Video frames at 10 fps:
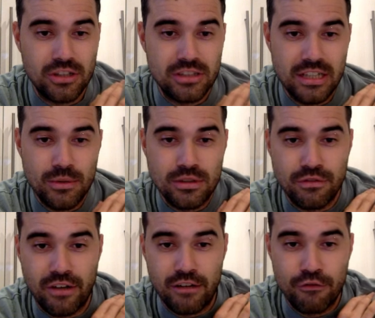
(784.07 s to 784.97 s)
continue his
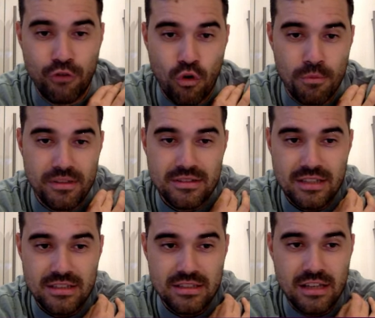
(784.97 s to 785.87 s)
fine form this
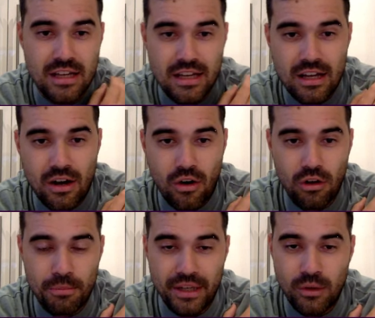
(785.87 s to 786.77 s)
season,
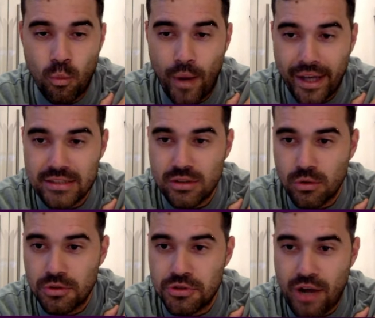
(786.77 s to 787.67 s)
albeit away to
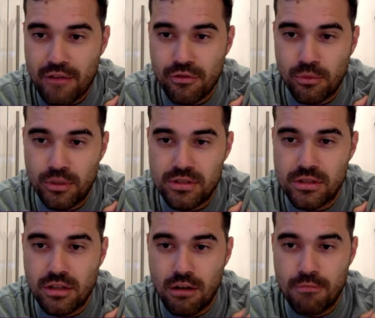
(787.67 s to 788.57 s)
Old Trafford, which is a
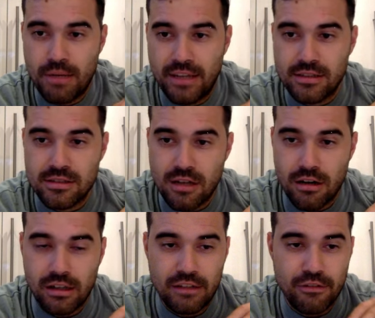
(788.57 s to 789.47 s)
tough place
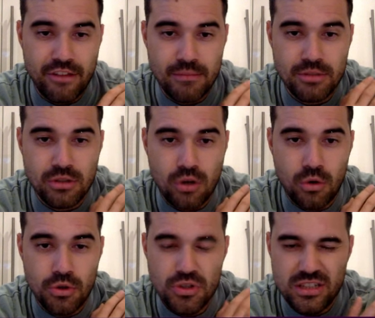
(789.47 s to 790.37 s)
historically for them to go.
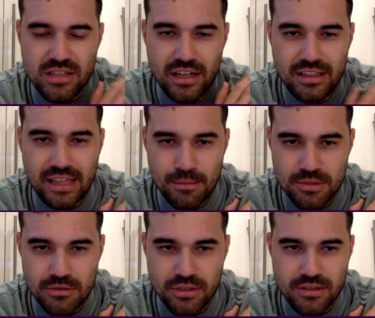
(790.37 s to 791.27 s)
Usually tight games
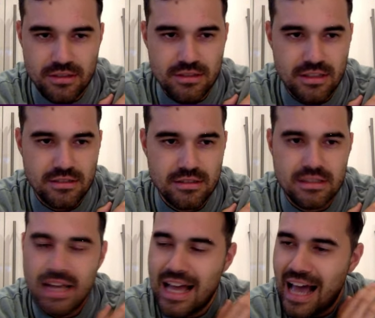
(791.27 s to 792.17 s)
in recent
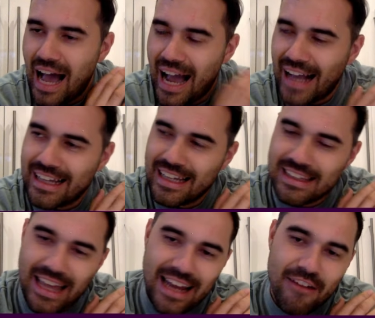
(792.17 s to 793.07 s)
seasons. Ake
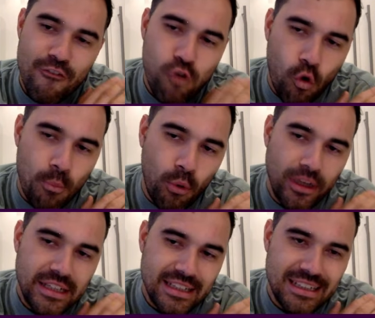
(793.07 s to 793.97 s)
then,
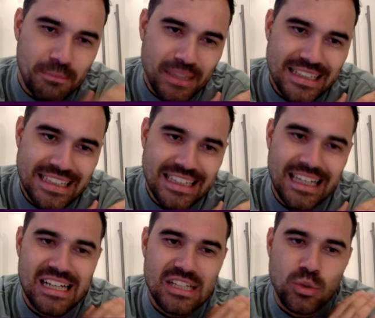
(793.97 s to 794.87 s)
4.9 million,
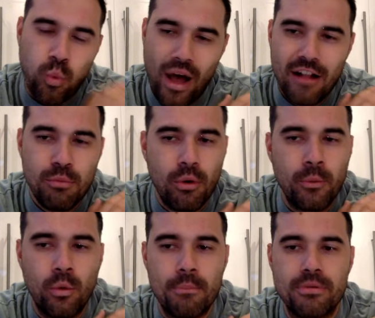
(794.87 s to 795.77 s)

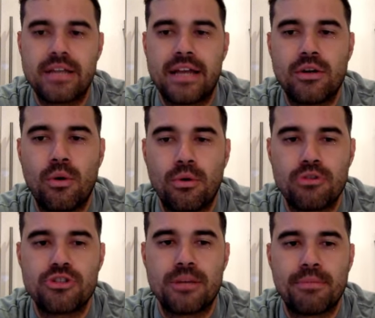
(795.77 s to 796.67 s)
12.1%
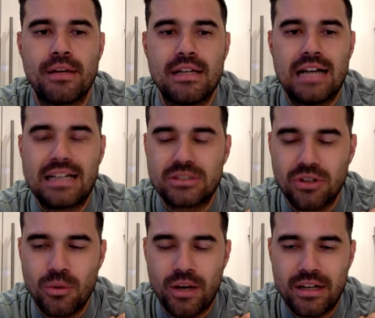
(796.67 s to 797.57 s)
ownership. I don't
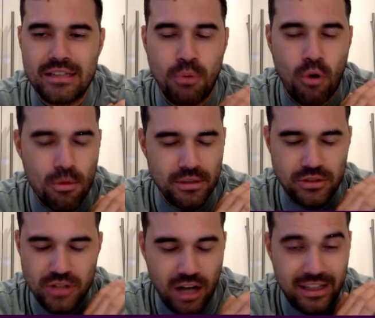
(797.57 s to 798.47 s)
know what it is. Bournemouth
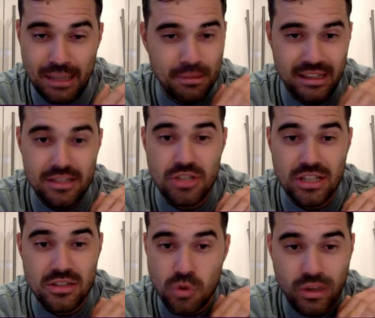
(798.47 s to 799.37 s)
do not keep clean
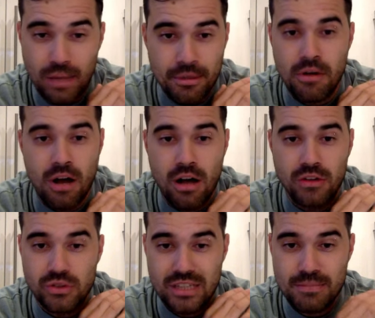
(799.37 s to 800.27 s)
sheets, don't get me wrong.
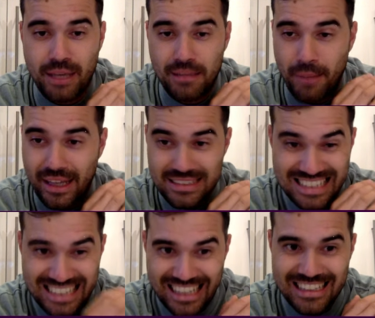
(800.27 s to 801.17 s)
So this pick makes
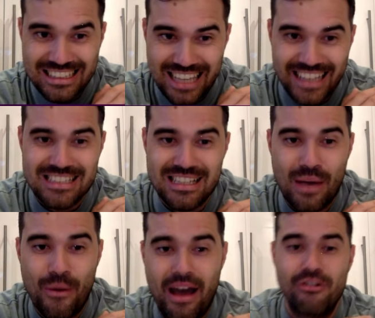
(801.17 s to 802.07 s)
little sense.
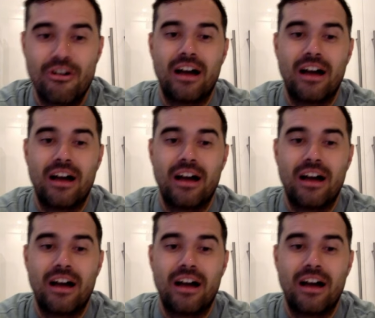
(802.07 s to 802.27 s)
However,